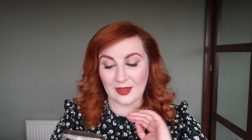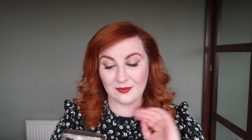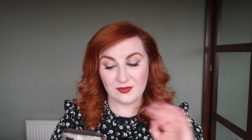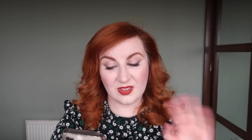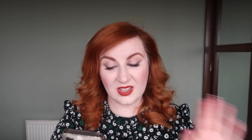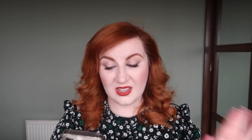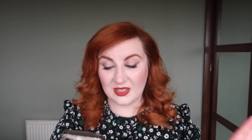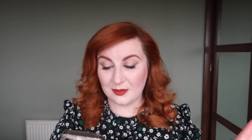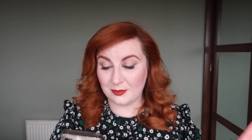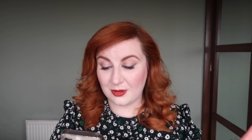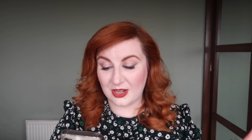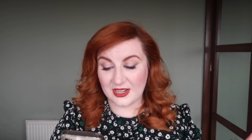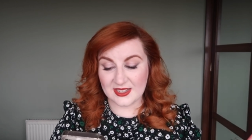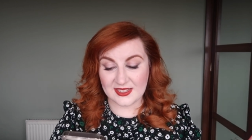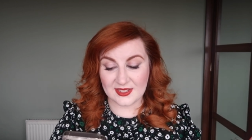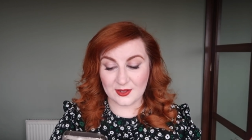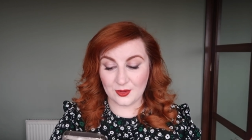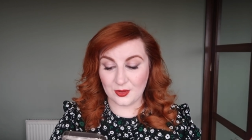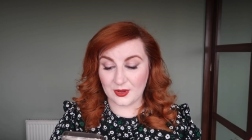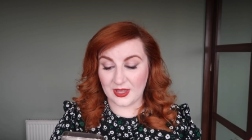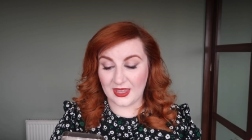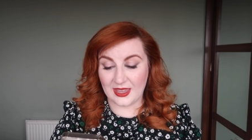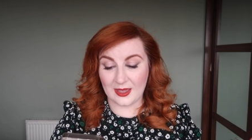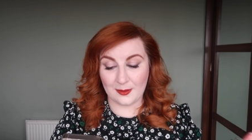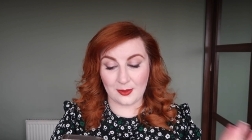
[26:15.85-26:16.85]
I'm feeling pretty
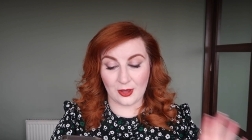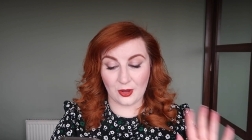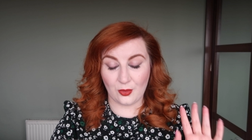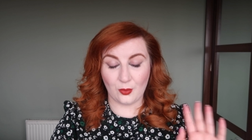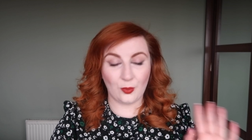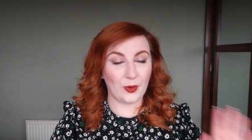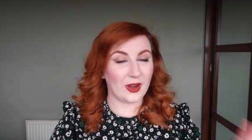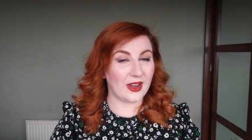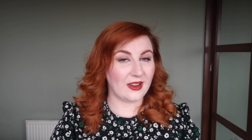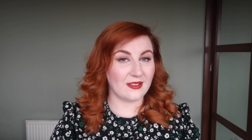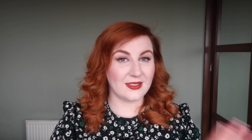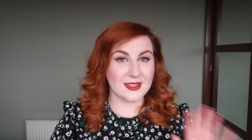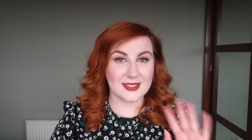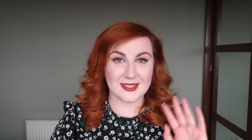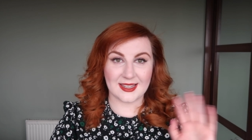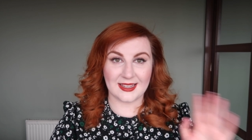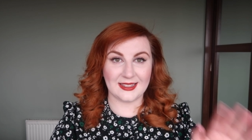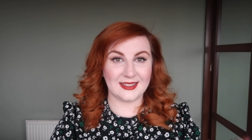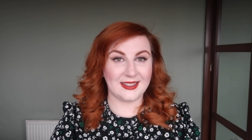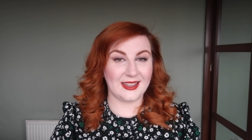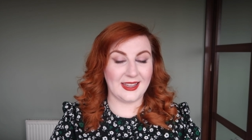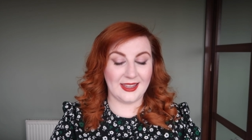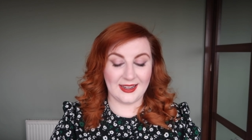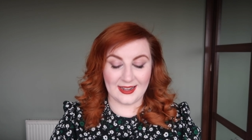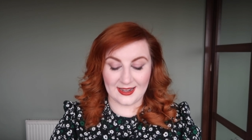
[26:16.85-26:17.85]
okay about where the
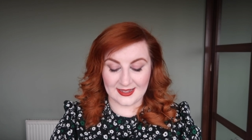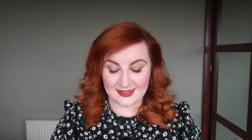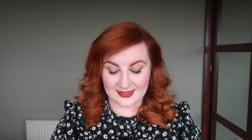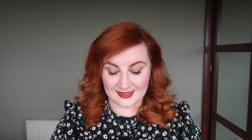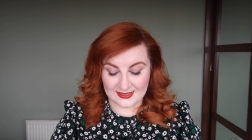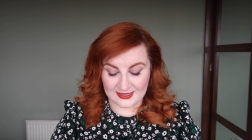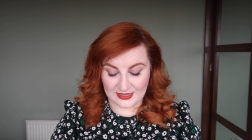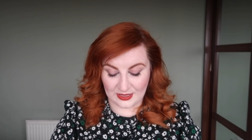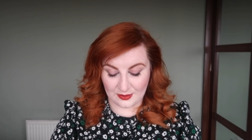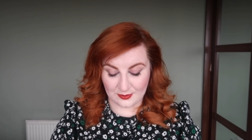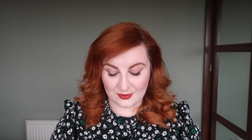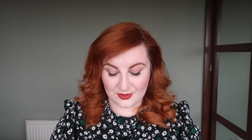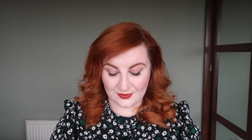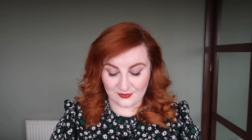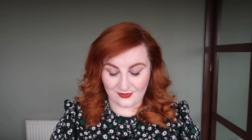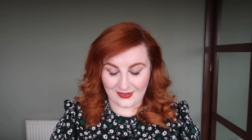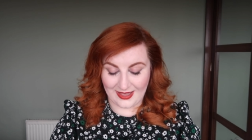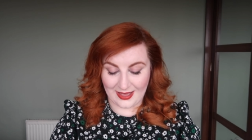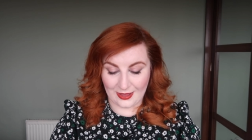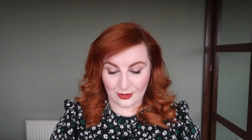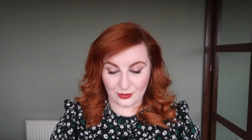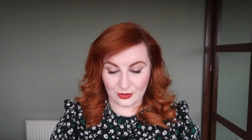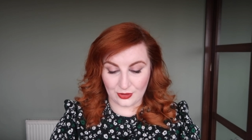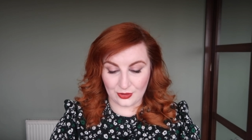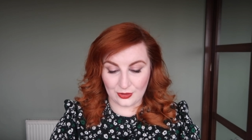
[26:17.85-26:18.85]
skincare is in terms of
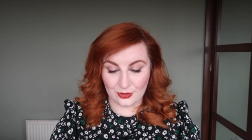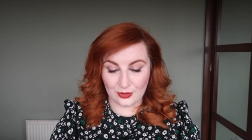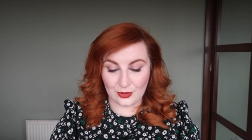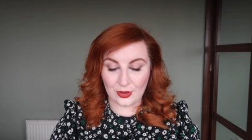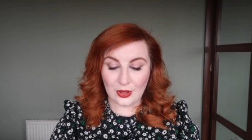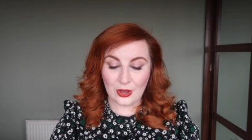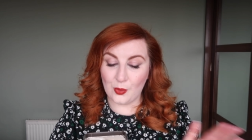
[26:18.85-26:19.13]
value.